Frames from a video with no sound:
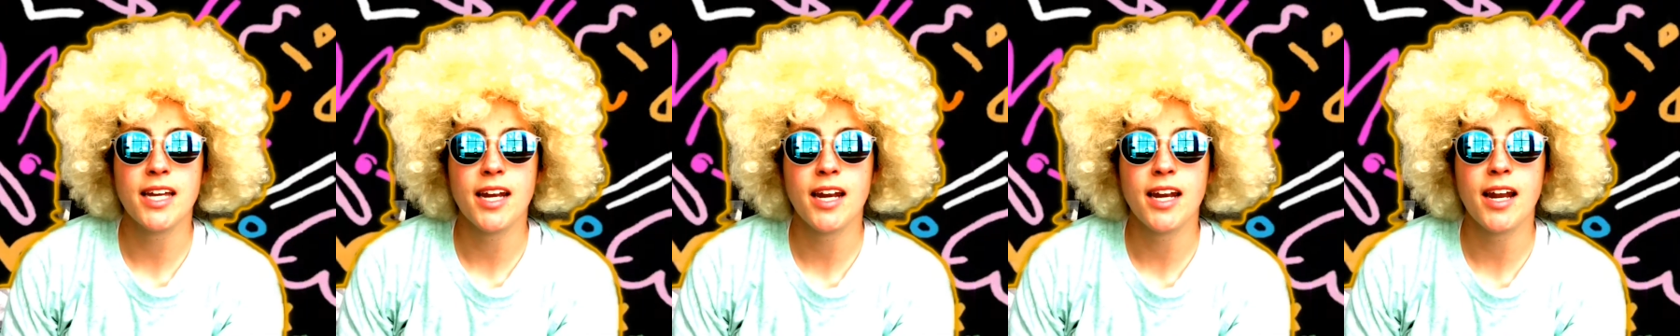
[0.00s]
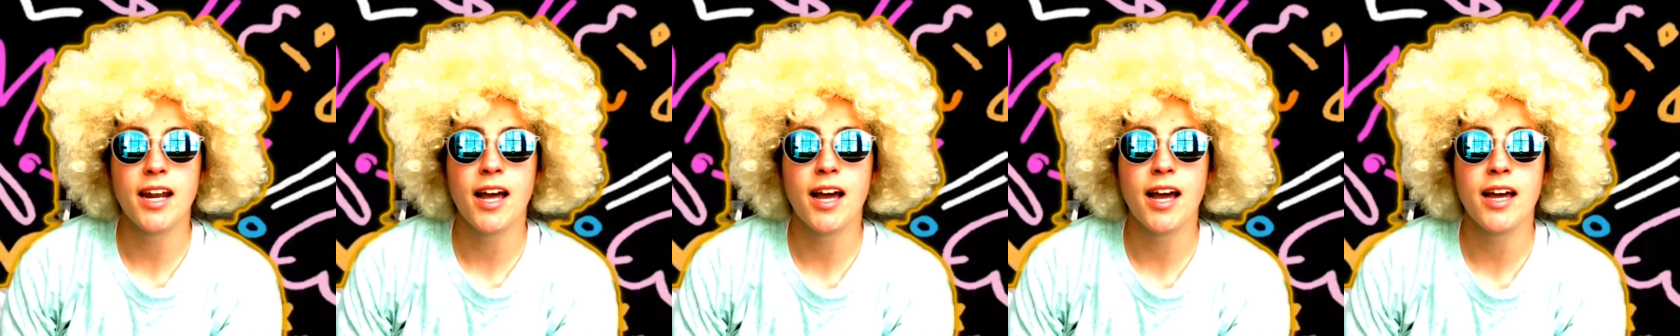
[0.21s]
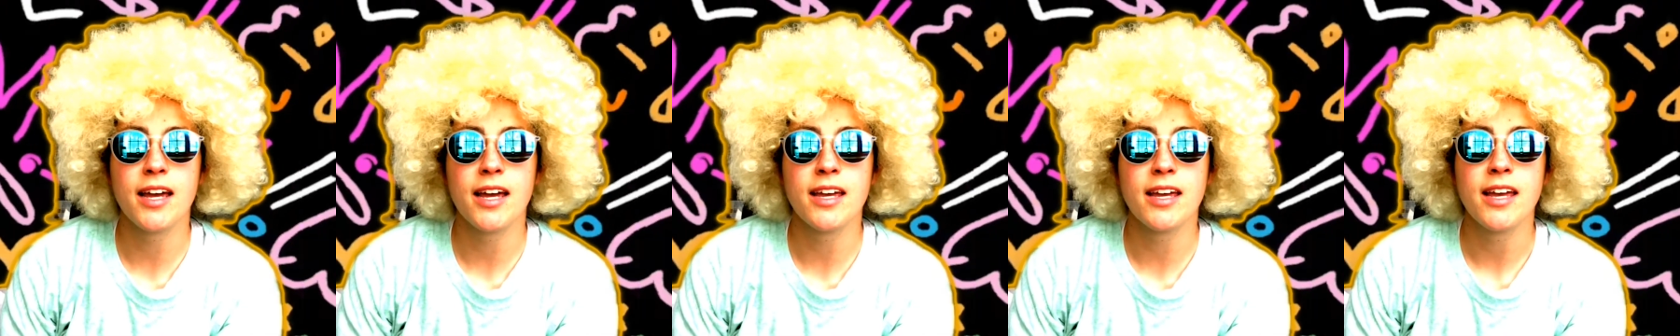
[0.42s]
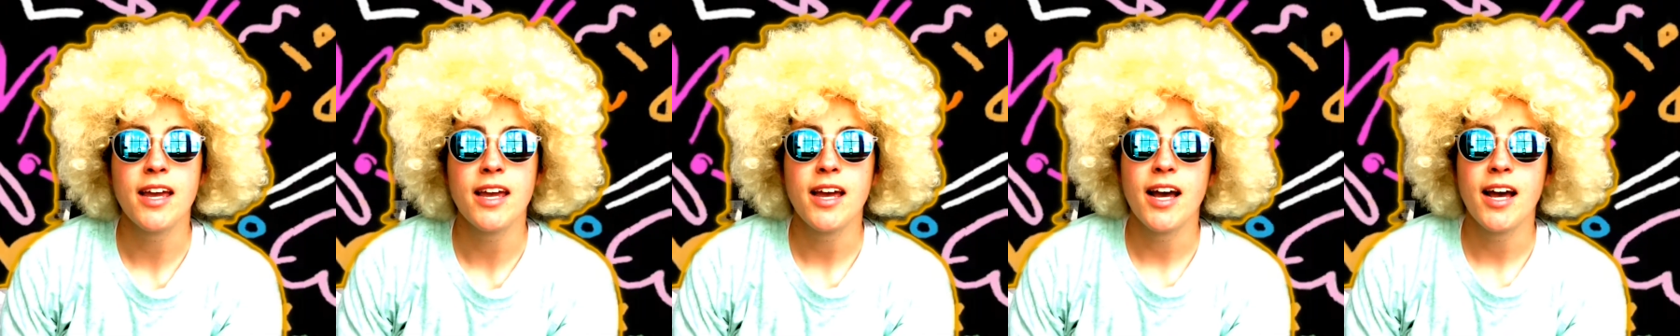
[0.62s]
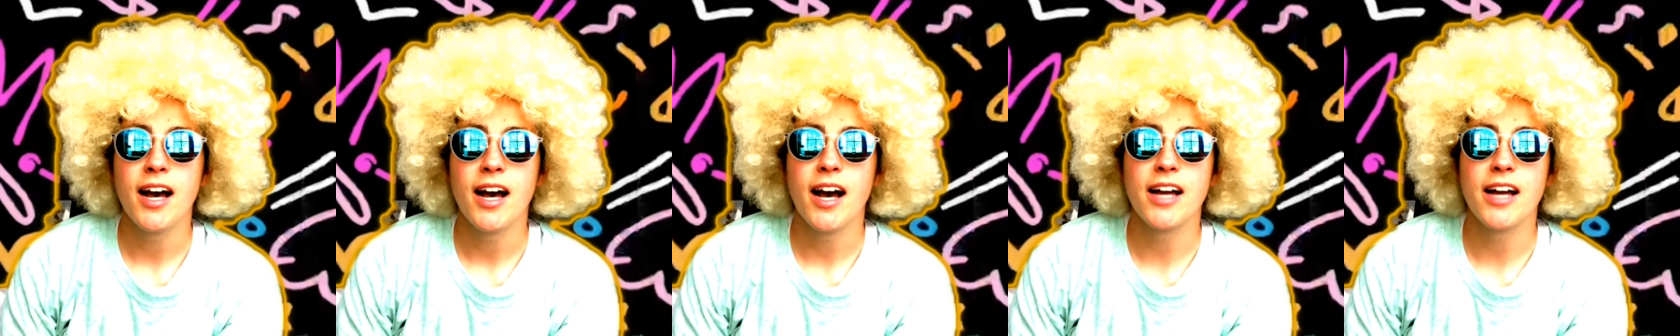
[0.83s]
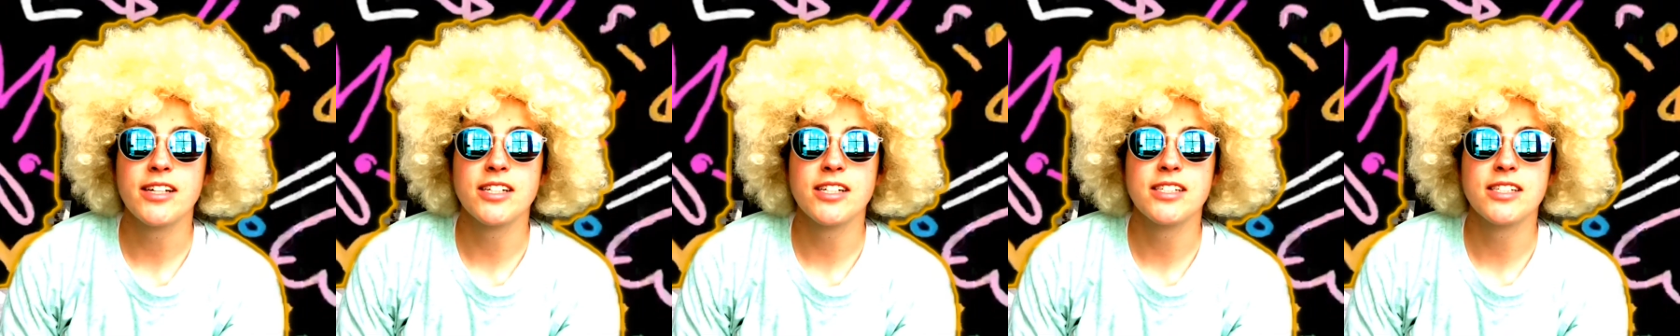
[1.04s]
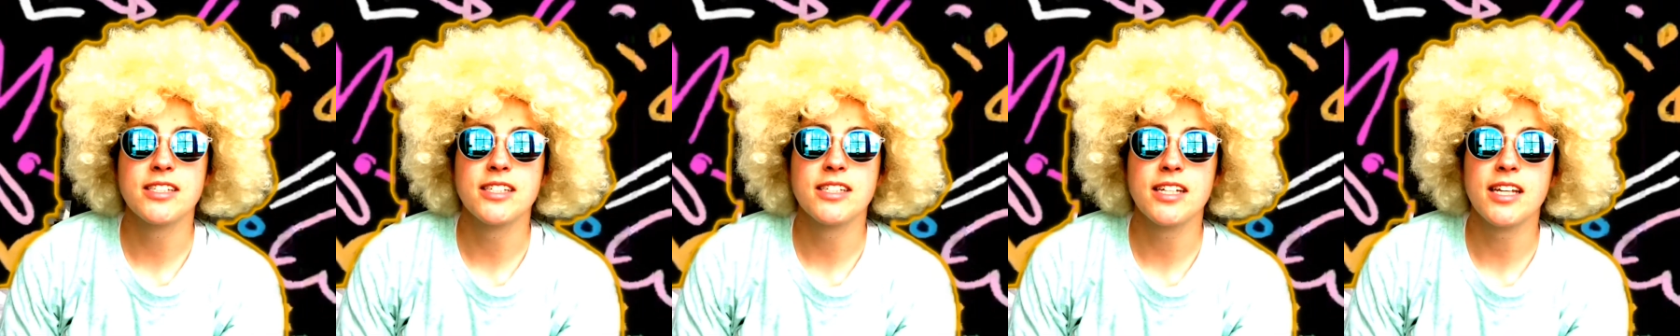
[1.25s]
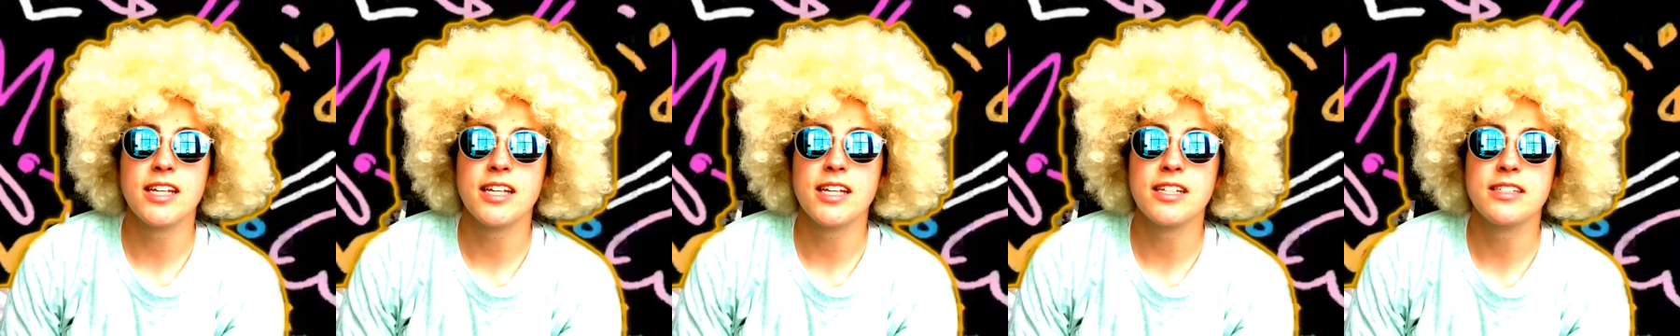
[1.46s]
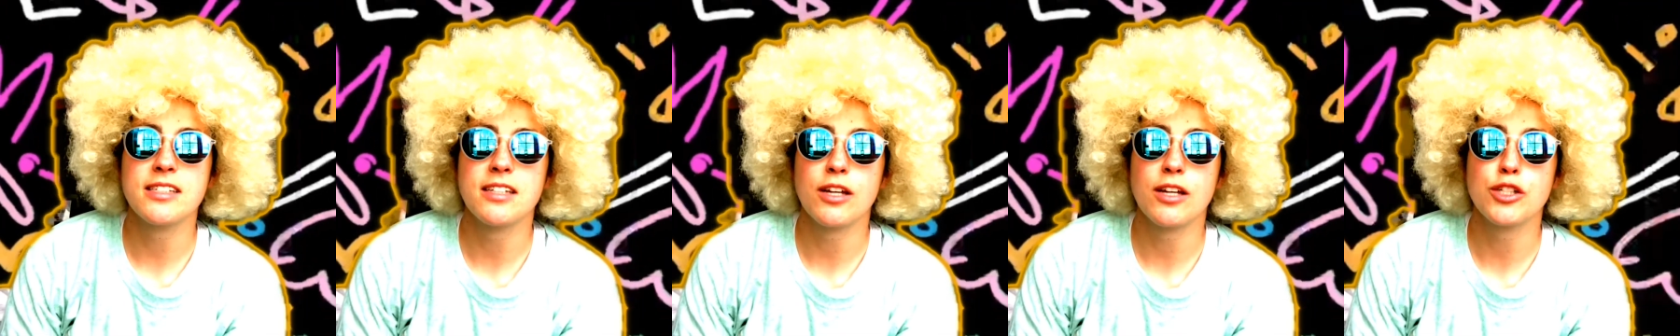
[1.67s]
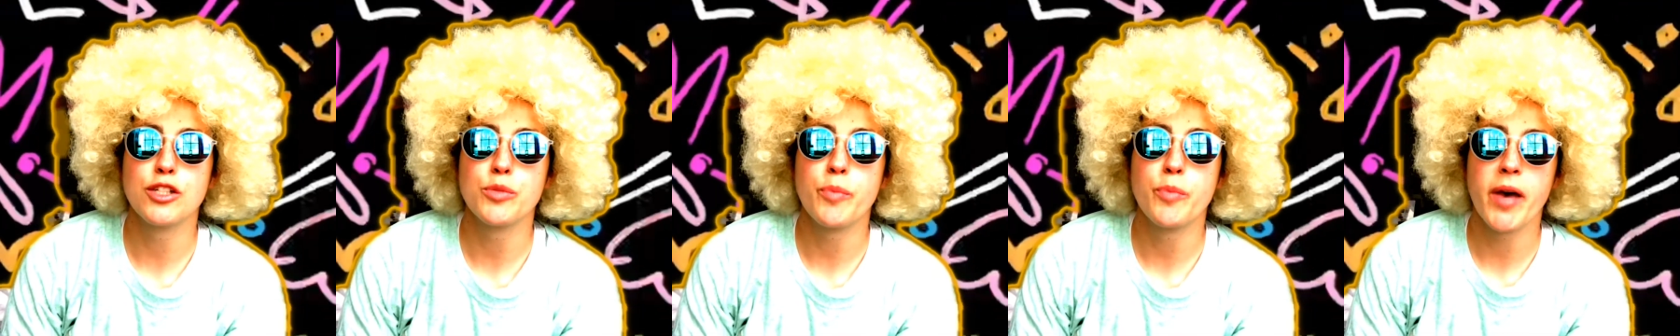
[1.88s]
I just see
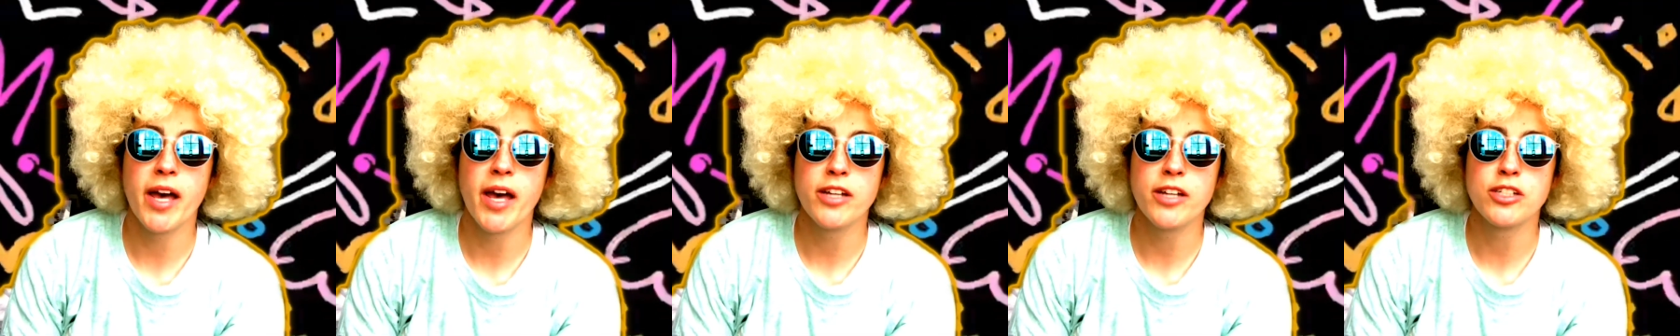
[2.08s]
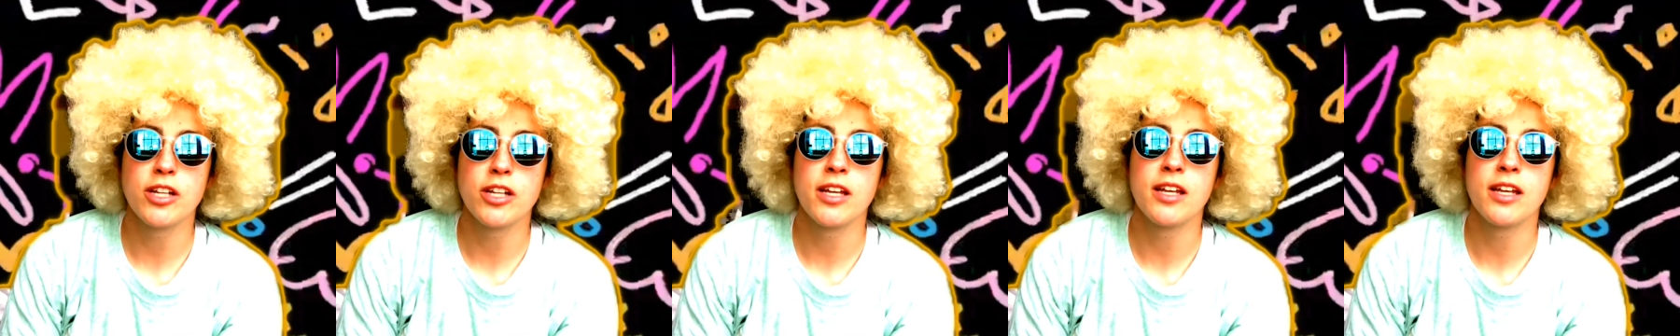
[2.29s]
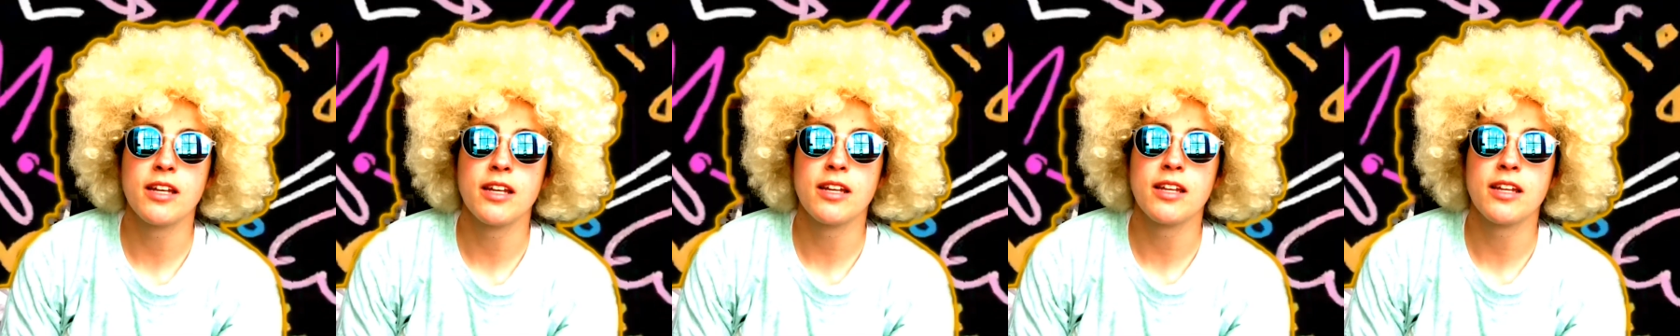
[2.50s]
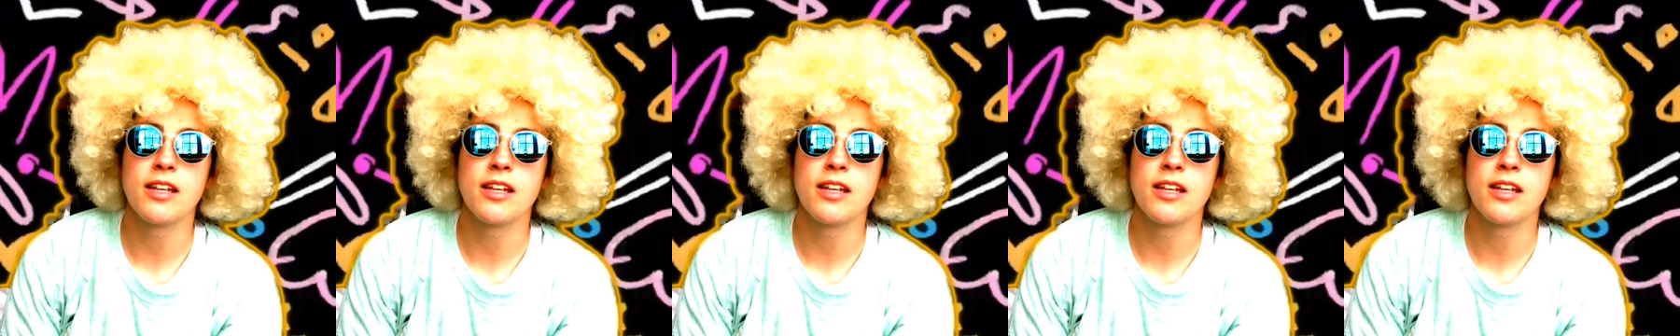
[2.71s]
such passion,